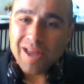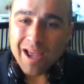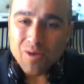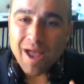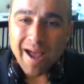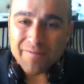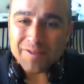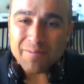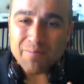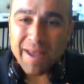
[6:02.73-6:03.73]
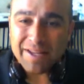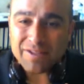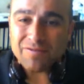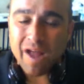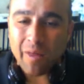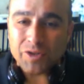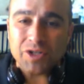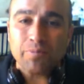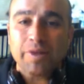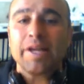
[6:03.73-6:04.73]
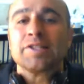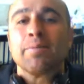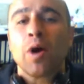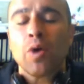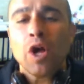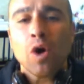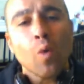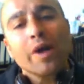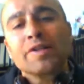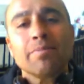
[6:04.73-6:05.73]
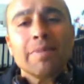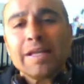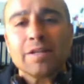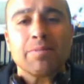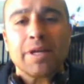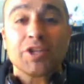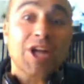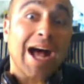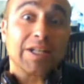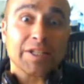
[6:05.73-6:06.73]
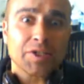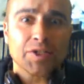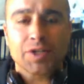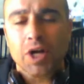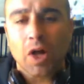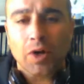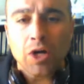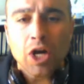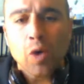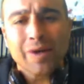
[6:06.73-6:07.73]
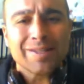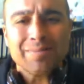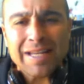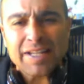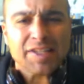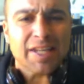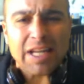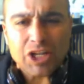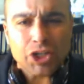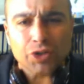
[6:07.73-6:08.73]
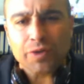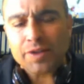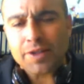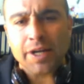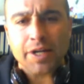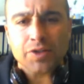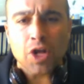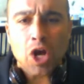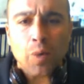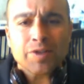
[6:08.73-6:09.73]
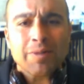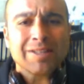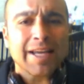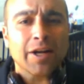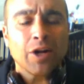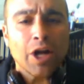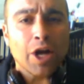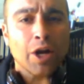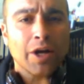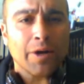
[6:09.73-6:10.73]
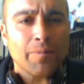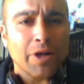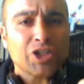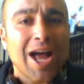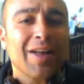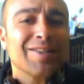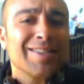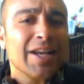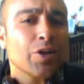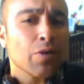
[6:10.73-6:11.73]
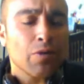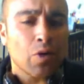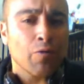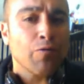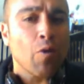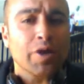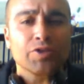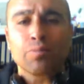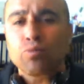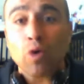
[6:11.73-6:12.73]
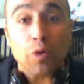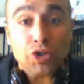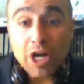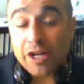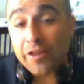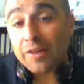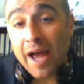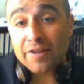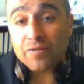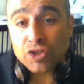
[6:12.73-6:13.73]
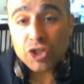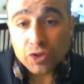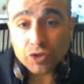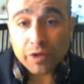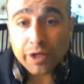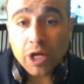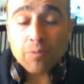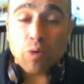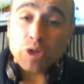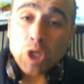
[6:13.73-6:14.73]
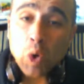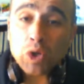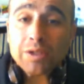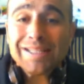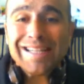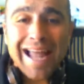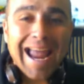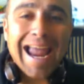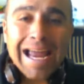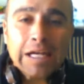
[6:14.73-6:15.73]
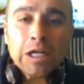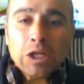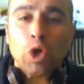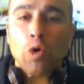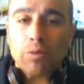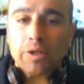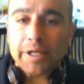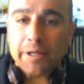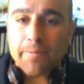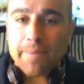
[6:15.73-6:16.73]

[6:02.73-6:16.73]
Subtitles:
now you have this base of knowledge in place about what does it mean to be a childless scholar? What does it mean to study children's studies? What does it mean to take a child-centered or focused approach to the lives of children, both locally and globally?